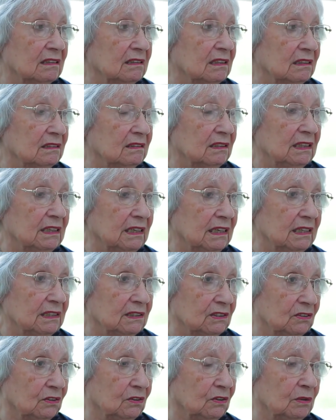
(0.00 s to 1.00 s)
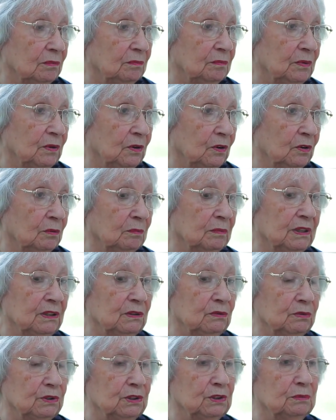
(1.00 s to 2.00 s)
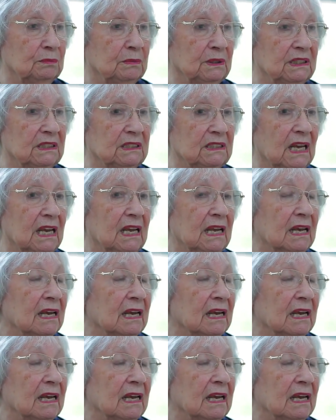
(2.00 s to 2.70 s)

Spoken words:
that he has no employment, which means